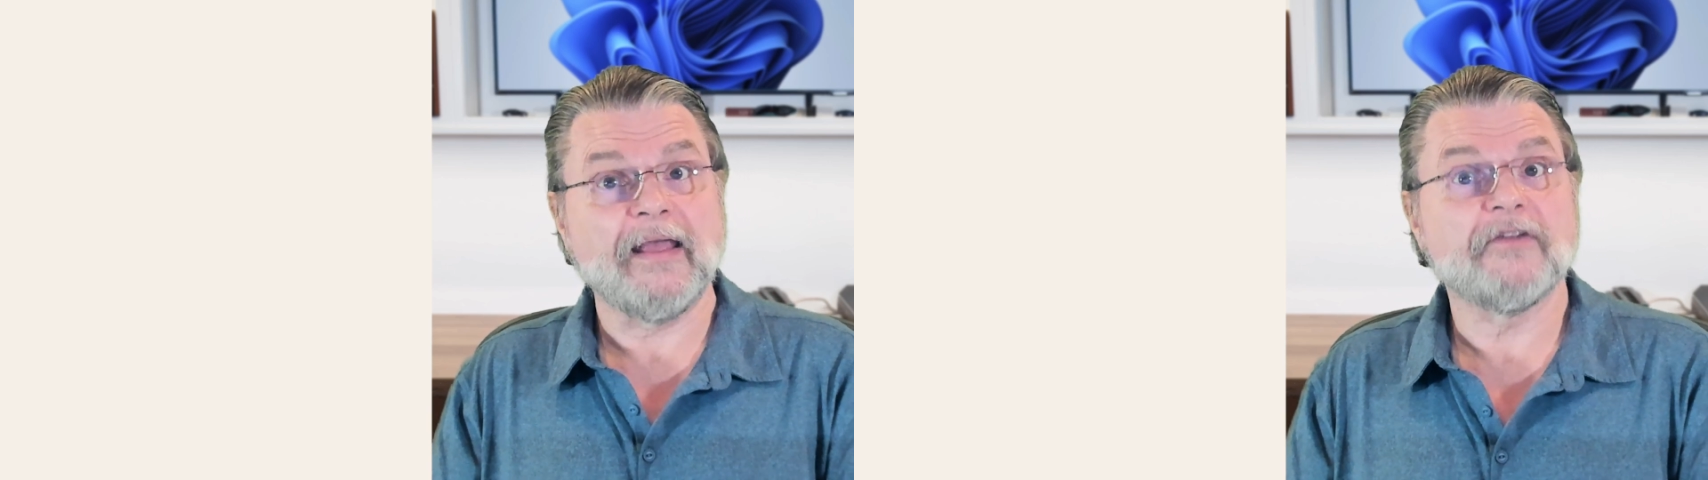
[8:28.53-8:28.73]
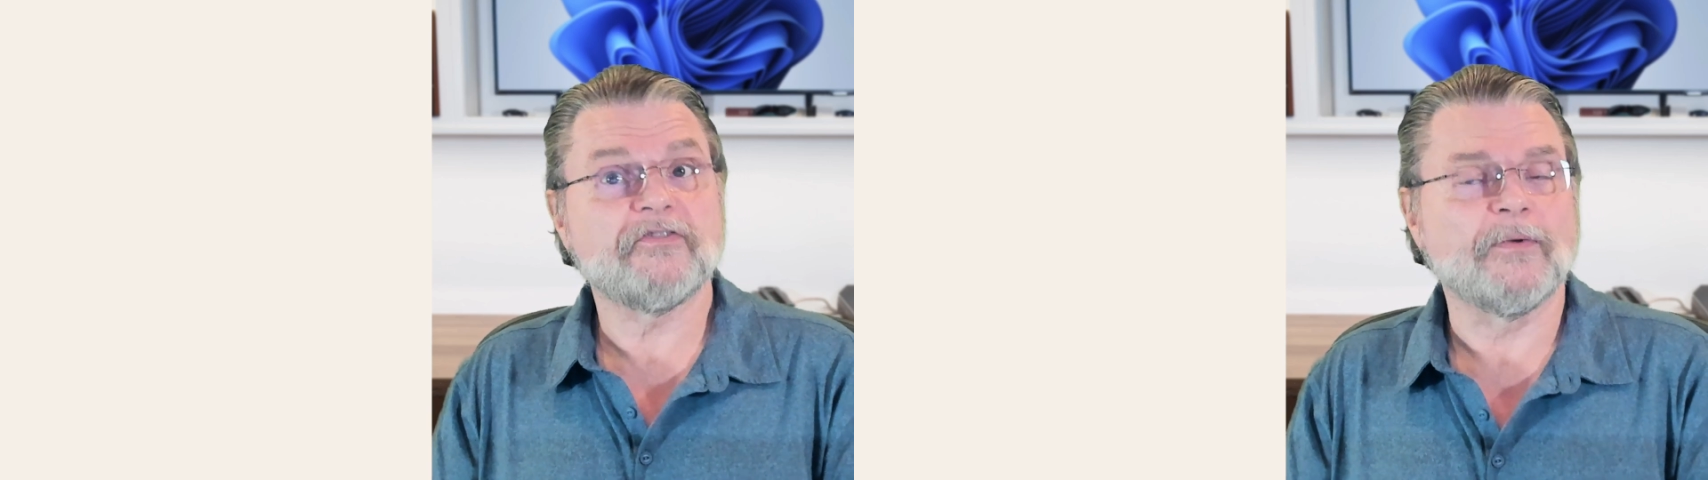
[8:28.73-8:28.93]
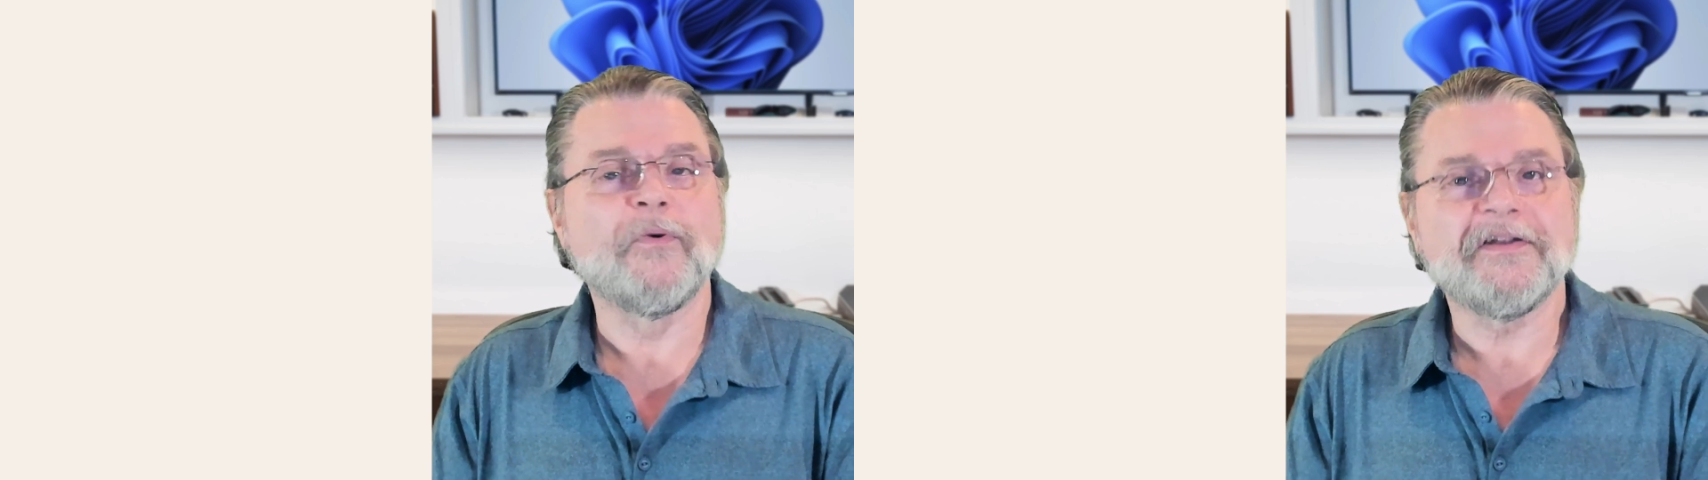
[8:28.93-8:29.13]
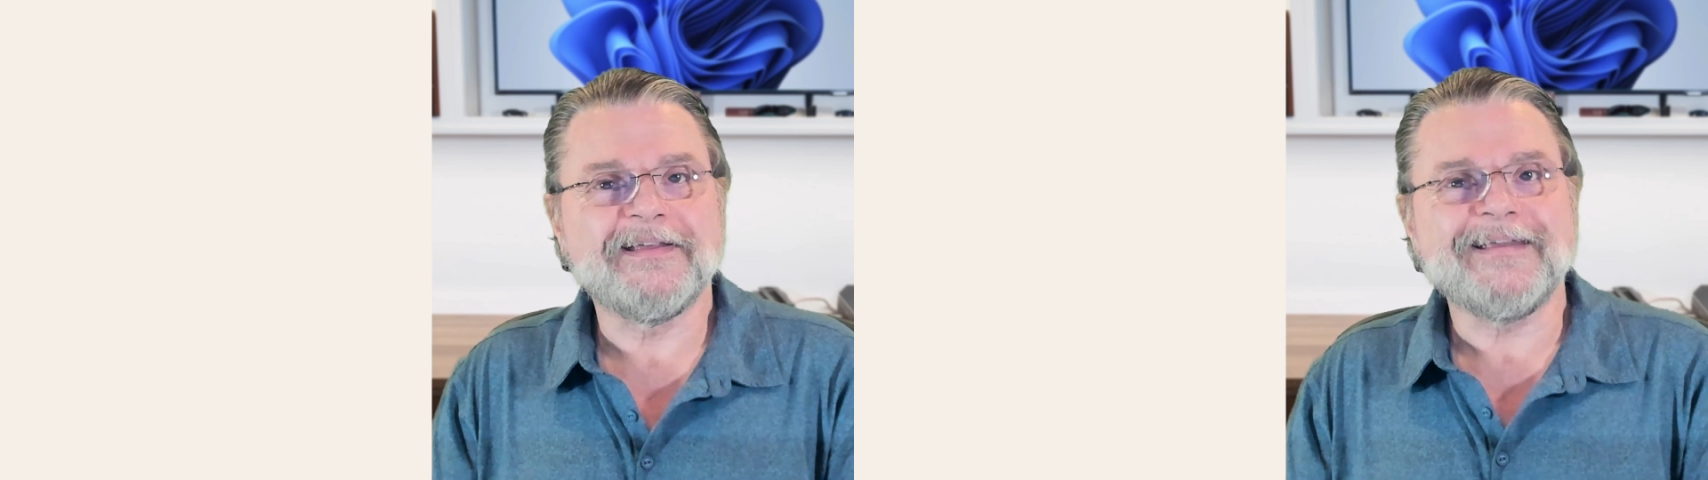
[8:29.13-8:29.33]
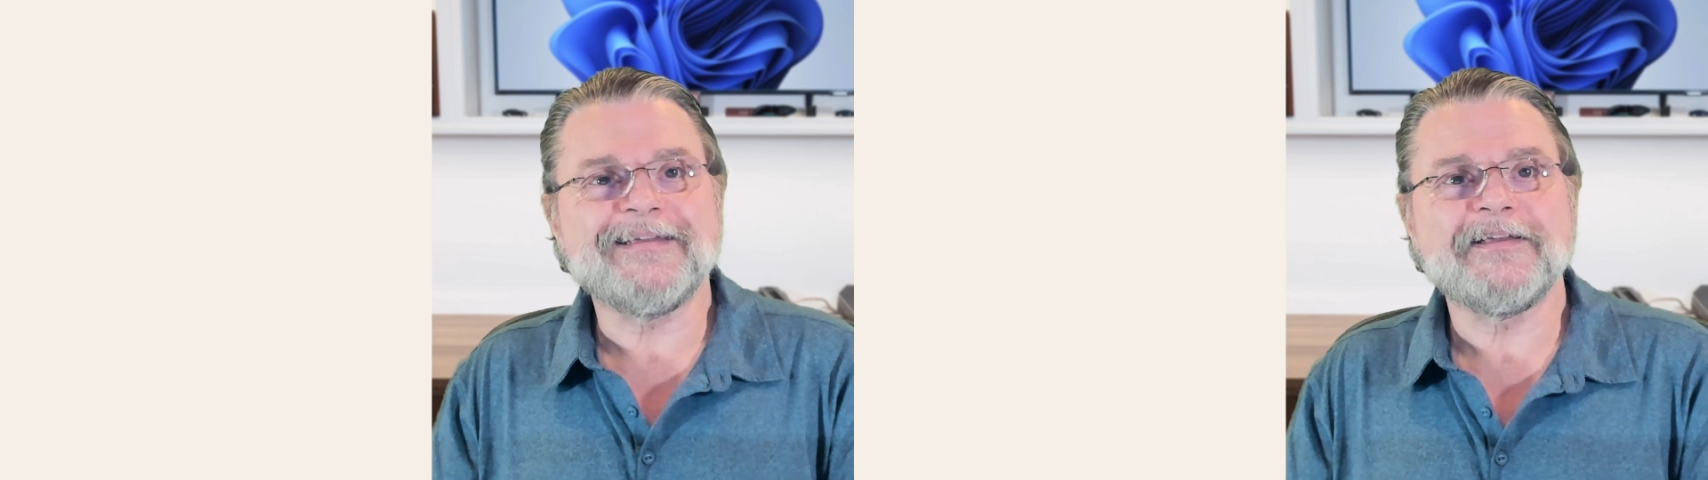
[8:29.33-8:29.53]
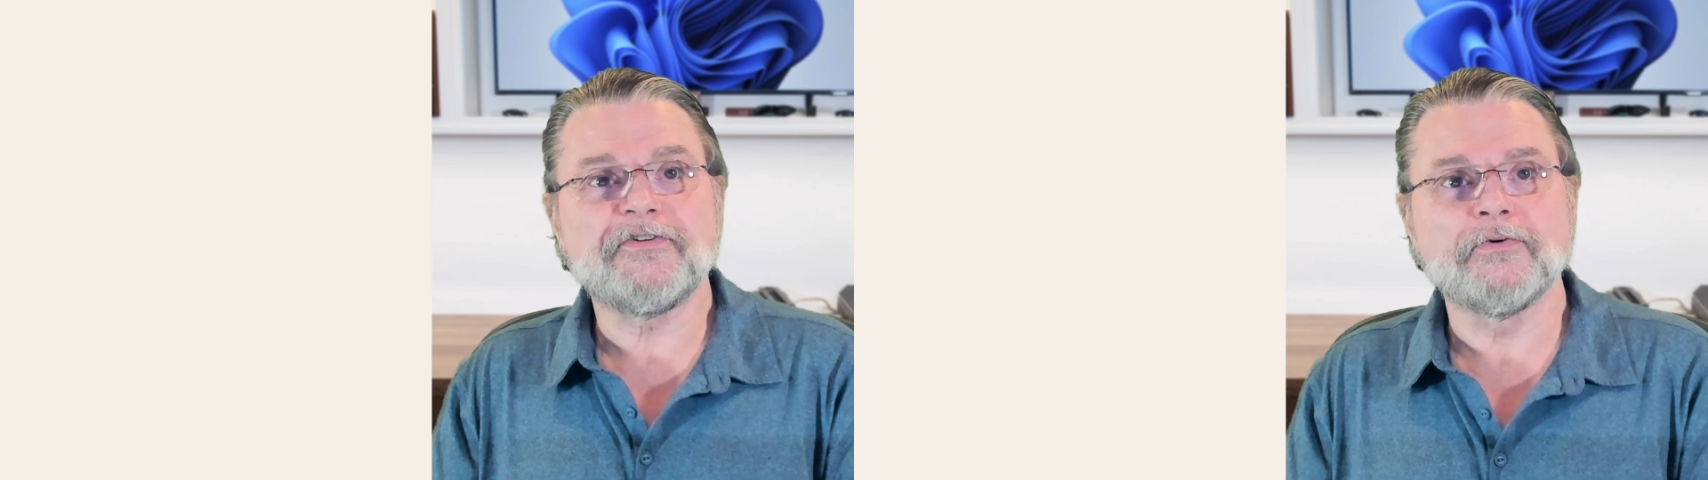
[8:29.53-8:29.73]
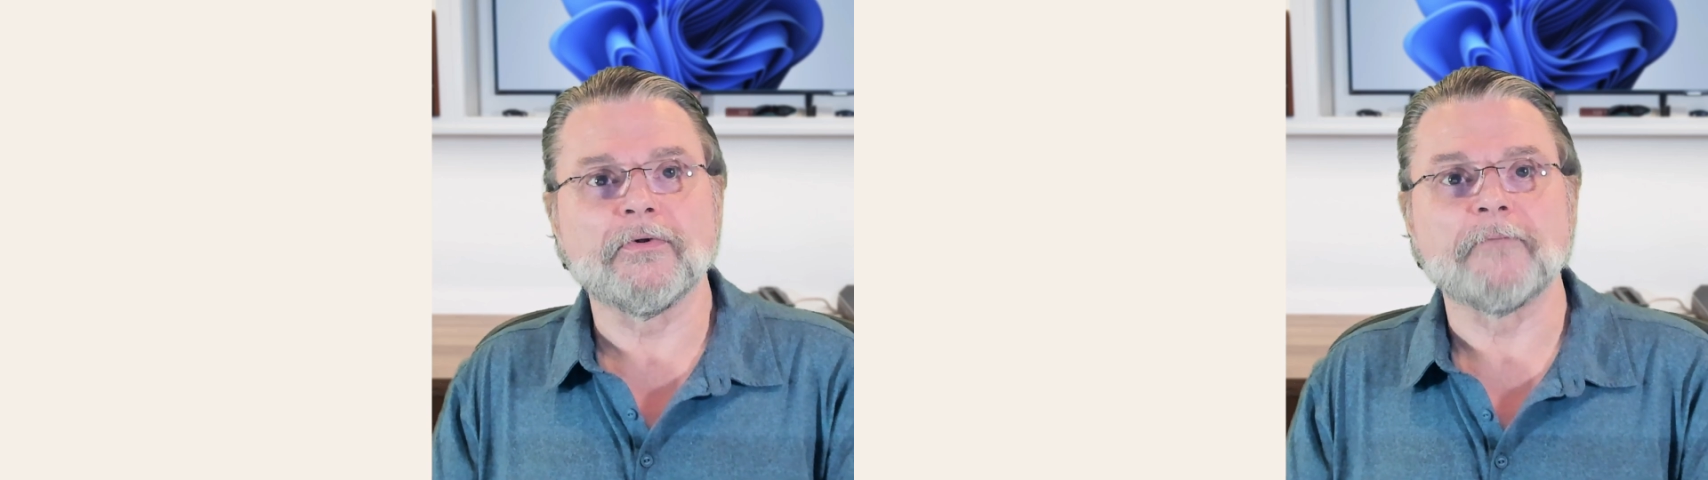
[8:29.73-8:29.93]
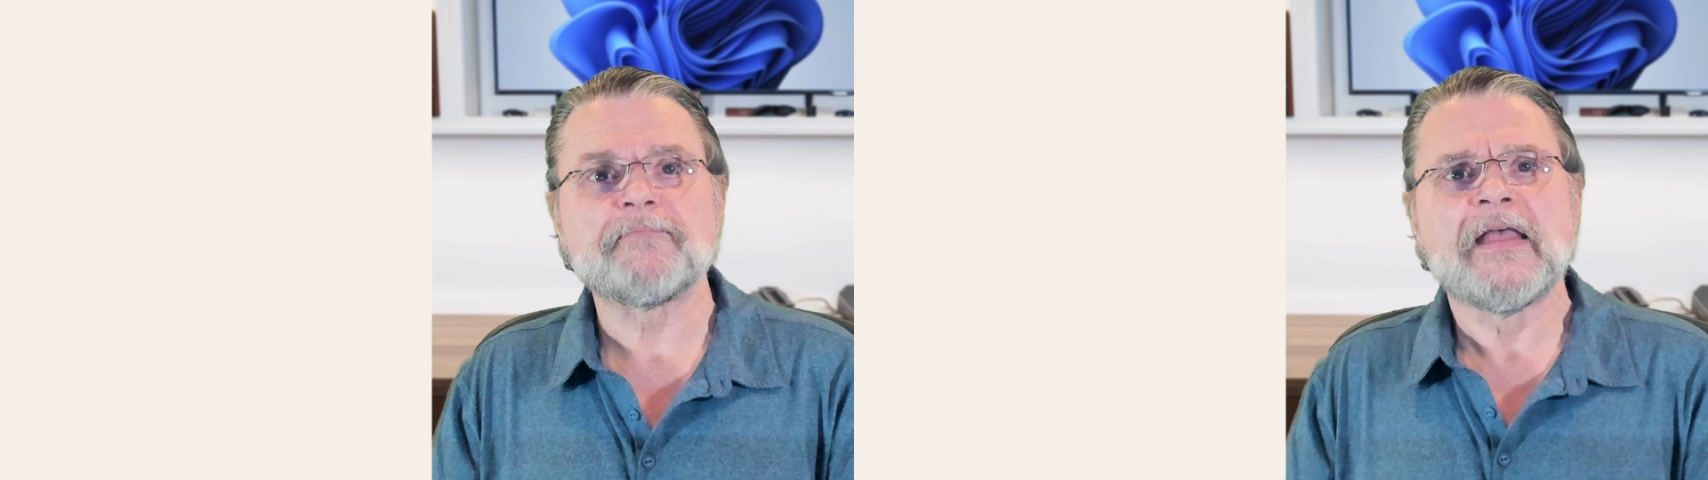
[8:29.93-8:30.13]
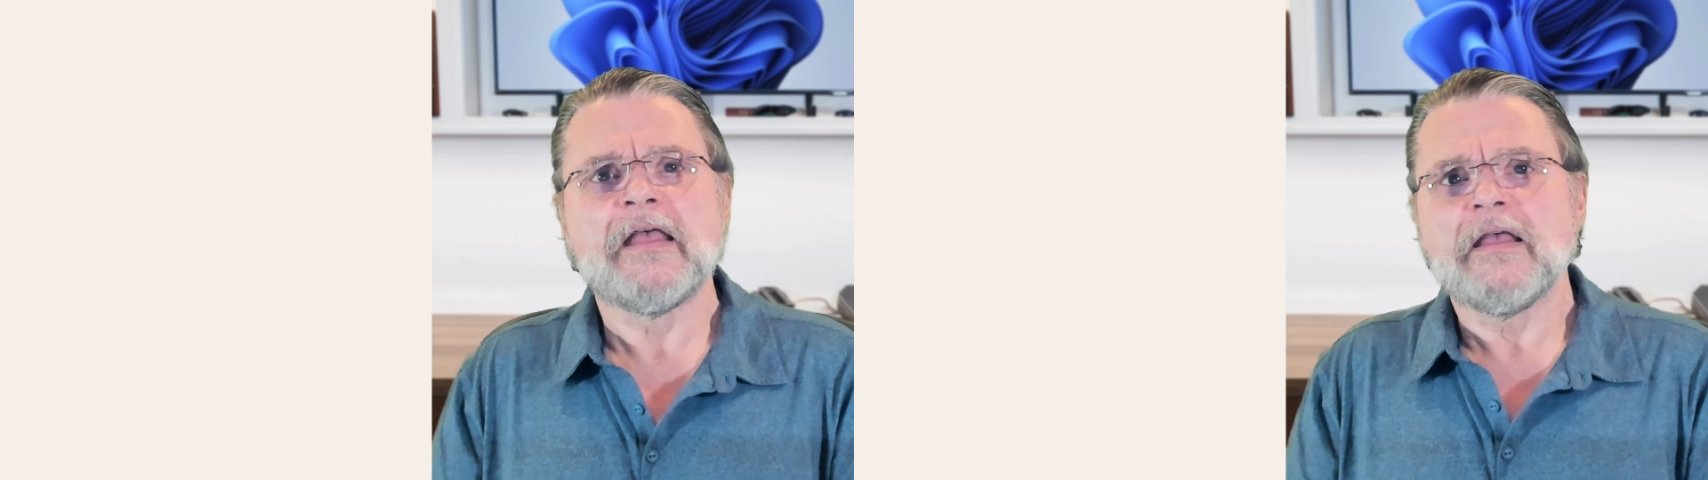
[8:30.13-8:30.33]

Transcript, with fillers: and somewhat geeky tool.